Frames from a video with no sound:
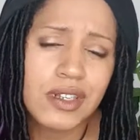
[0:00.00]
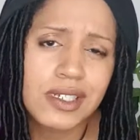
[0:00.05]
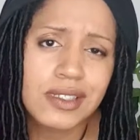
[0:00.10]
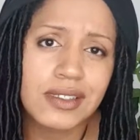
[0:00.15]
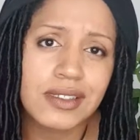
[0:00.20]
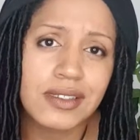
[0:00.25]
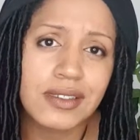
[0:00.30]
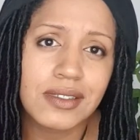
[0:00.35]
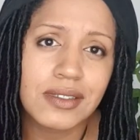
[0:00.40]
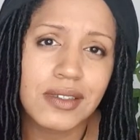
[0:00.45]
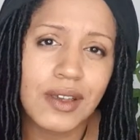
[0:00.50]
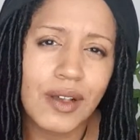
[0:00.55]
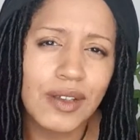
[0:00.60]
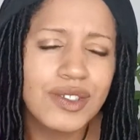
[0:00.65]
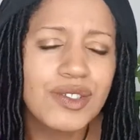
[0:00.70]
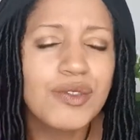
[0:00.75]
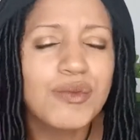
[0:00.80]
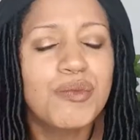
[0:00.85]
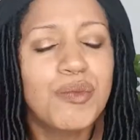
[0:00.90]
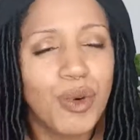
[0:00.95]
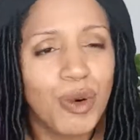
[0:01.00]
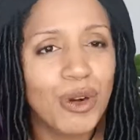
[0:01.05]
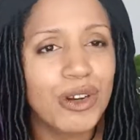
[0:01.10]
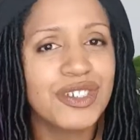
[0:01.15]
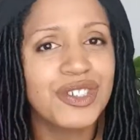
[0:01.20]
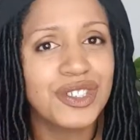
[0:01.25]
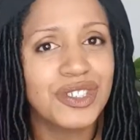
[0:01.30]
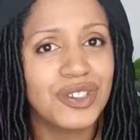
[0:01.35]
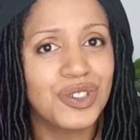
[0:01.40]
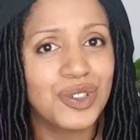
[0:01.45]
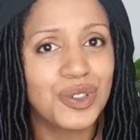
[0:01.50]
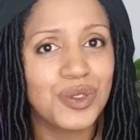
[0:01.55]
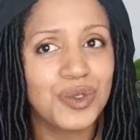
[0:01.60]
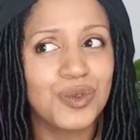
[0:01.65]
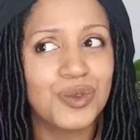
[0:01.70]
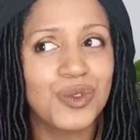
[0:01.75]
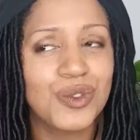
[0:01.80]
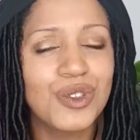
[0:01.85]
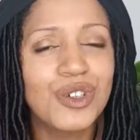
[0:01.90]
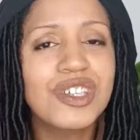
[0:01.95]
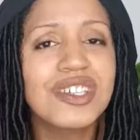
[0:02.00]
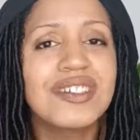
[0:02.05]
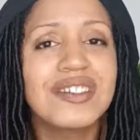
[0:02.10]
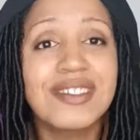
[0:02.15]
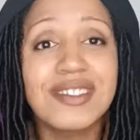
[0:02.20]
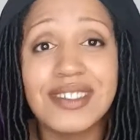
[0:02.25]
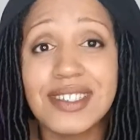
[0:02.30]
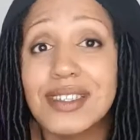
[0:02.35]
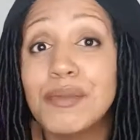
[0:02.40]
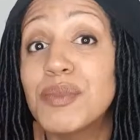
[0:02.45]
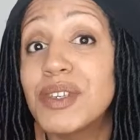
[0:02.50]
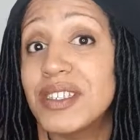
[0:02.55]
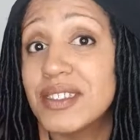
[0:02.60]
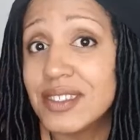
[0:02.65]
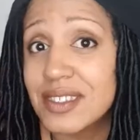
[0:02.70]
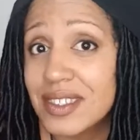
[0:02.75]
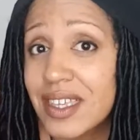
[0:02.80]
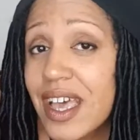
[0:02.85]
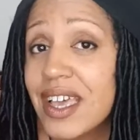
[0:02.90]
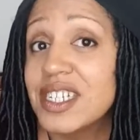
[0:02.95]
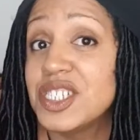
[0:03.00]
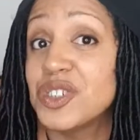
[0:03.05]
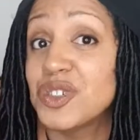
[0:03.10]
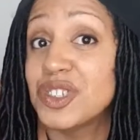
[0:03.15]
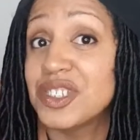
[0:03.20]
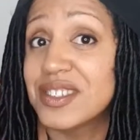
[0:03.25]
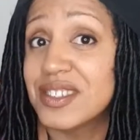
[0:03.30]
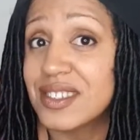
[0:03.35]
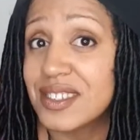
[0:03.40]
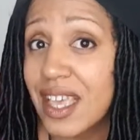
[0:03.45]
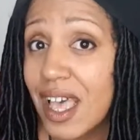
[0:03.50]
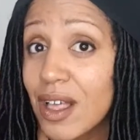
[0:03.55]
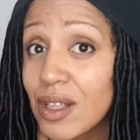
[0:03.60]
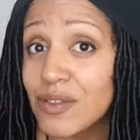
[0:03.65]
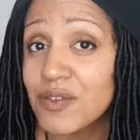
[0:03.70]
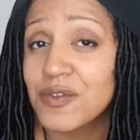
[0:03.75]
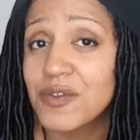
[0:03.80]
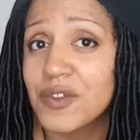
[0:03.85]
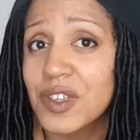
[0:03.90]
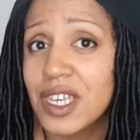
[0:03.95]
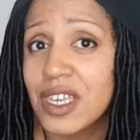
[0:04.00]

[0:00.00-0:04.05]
it's also important to look deep inside yourself